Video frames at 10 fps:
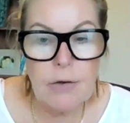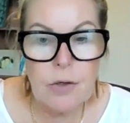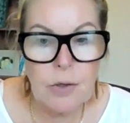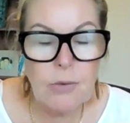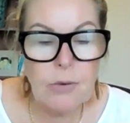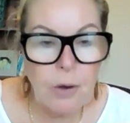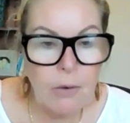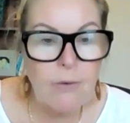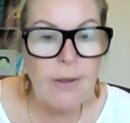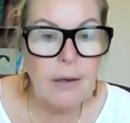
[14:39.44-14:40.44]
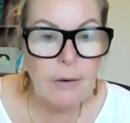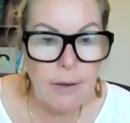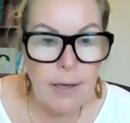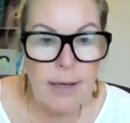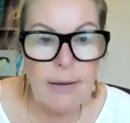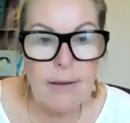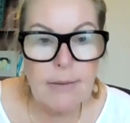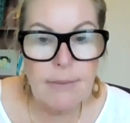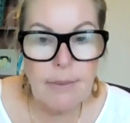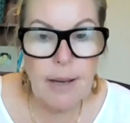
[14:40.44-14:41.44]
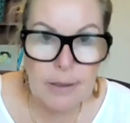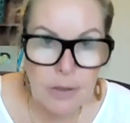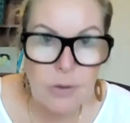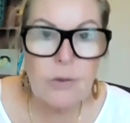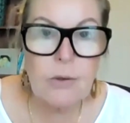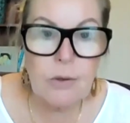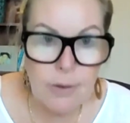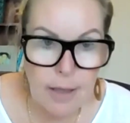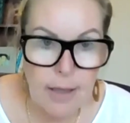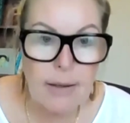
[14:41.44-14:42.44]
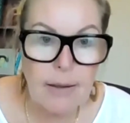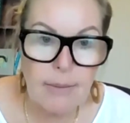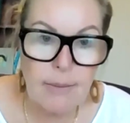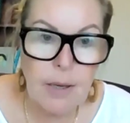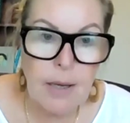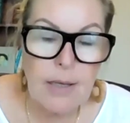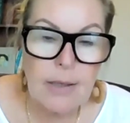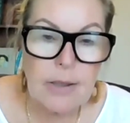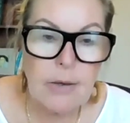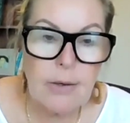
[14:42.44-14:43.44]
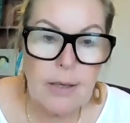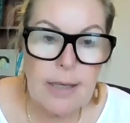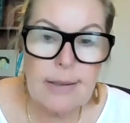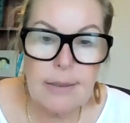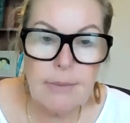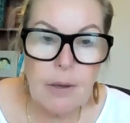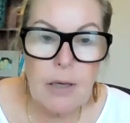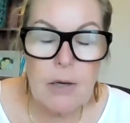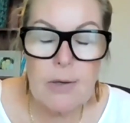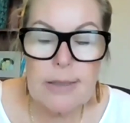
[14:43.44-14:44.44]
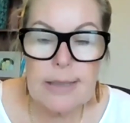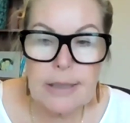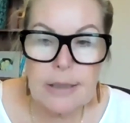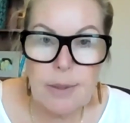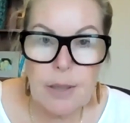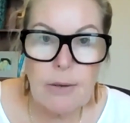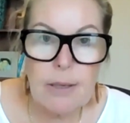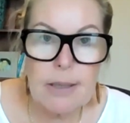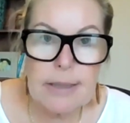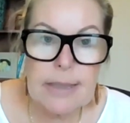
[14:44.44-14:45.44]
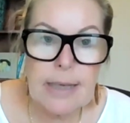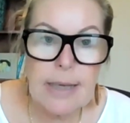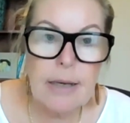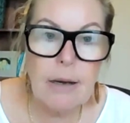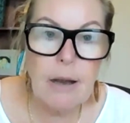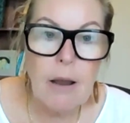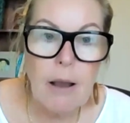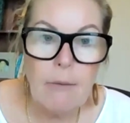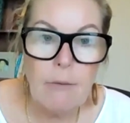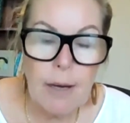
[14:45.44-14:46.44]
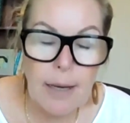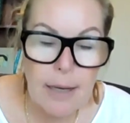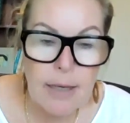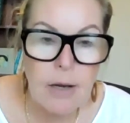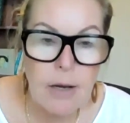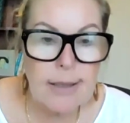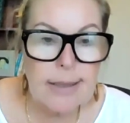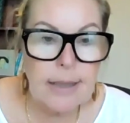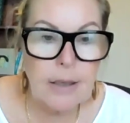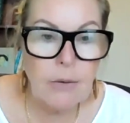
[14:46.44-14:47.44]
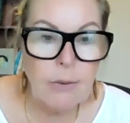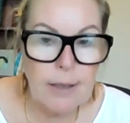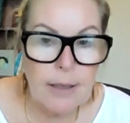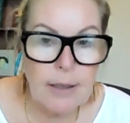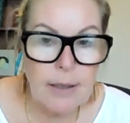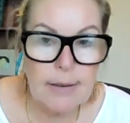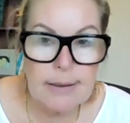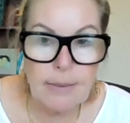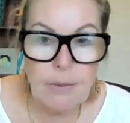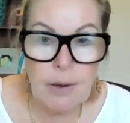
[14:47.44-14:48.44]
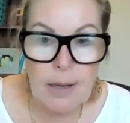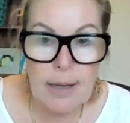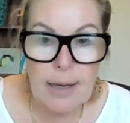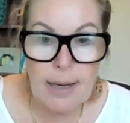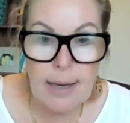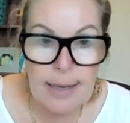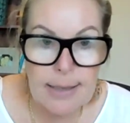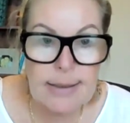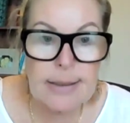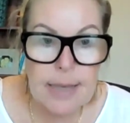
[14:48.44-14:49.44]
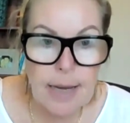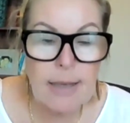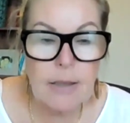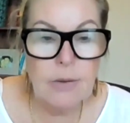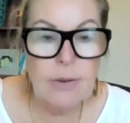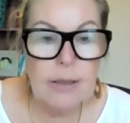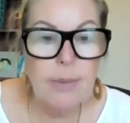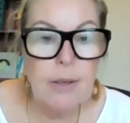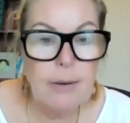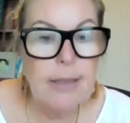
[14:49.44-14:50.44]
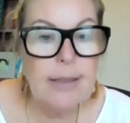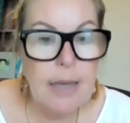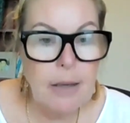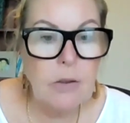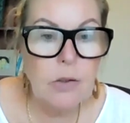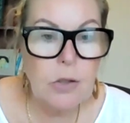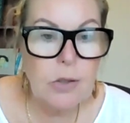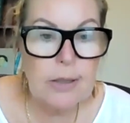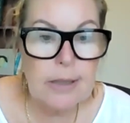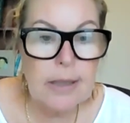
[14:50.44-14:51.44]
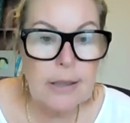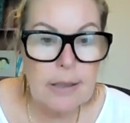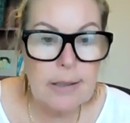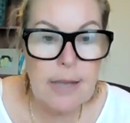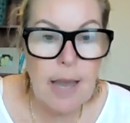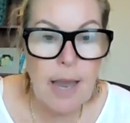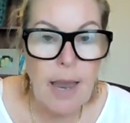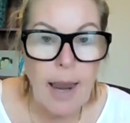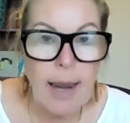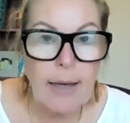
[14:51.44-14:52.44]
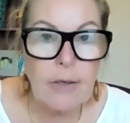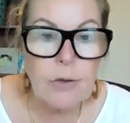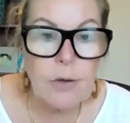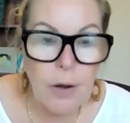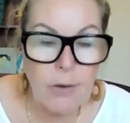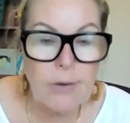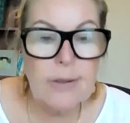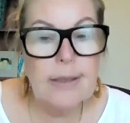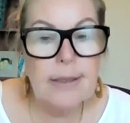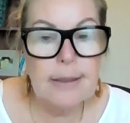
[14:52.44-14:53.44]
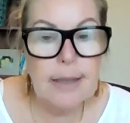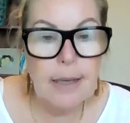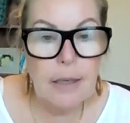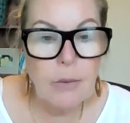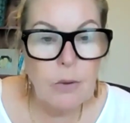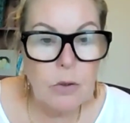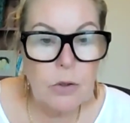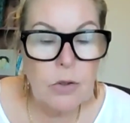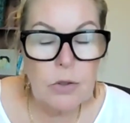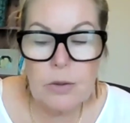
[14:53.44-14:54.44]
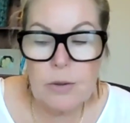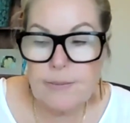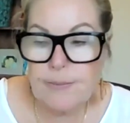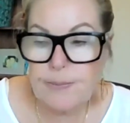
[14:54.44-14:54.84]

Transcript: don't know that you need them until you need them. So you need somebody who's experienced in recognizing when somebody is starting to experience altitude sickness, and knows exactly what to do.